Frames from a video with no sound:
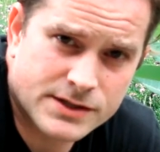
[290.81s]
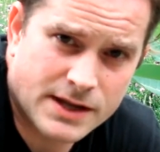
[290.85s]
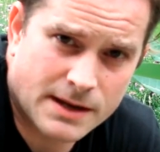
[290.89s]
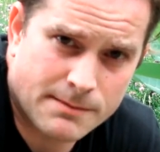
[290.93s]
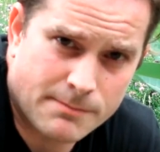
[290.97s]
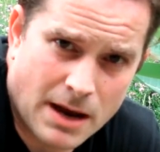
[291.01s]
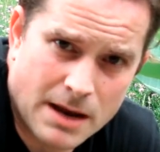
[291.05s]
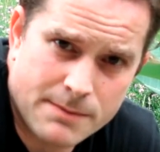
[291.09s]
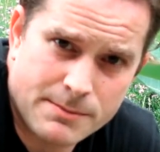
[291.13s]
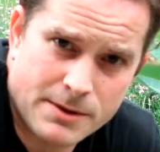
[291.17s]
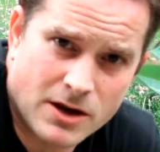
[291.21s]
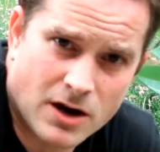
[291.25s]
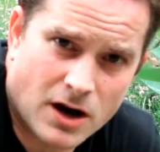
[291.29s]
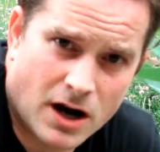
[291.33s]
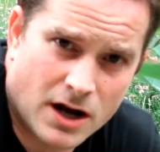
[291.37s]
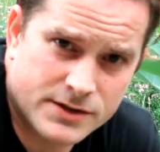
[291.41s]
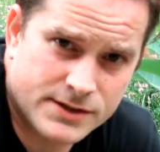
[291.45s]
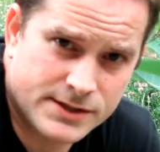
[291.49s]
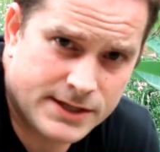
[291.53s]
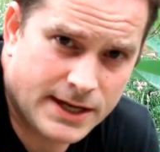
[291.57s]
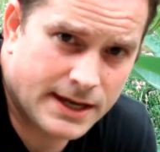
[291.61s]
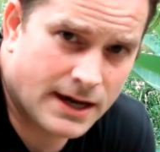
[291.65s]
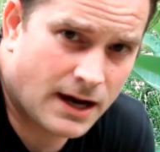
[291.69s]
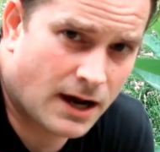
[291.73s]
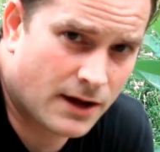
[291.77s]
that might be
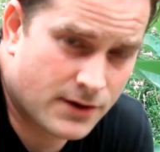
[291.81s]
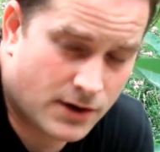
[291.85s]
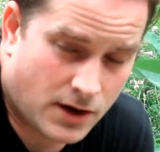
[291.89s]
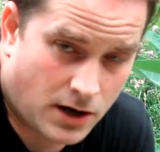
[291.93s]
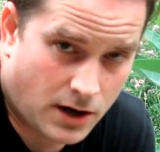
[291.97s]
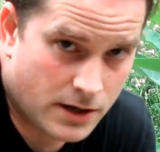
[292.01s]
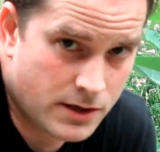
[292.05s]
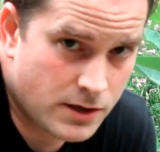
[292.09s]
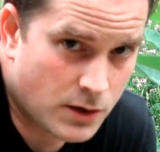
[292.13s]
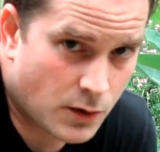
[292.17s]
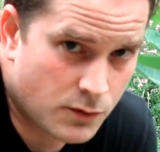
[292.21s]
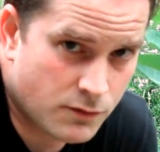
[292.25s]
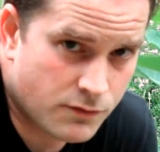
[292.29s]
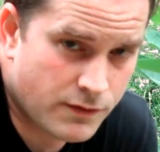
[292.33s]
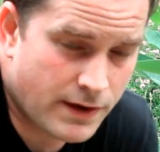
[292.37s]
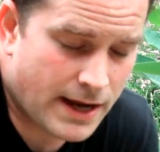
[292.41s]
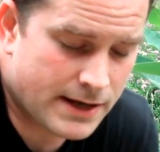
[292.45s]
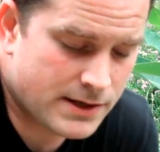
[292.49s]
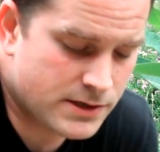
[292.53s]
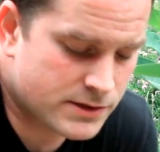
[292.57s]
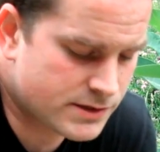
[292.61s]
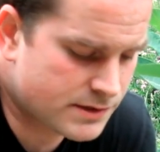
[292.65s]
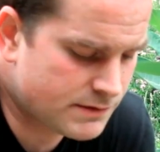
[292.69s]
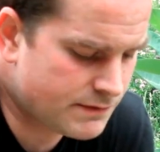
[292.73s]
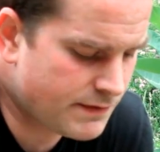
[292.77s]
causing it, other unknown
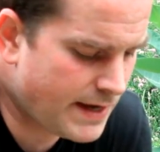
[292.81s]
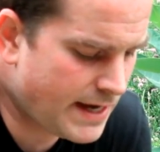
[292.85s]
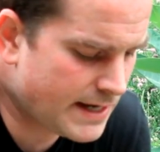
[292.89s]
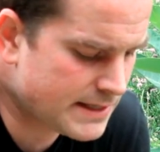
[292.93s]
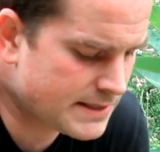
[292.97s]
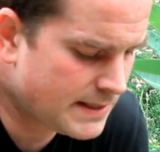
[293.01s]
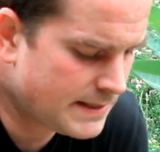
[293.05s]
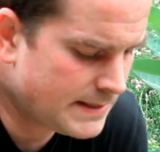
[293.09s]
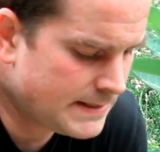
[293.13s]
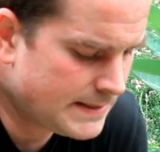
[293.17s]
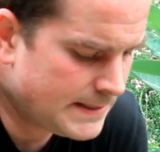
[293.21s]
factors, in fact.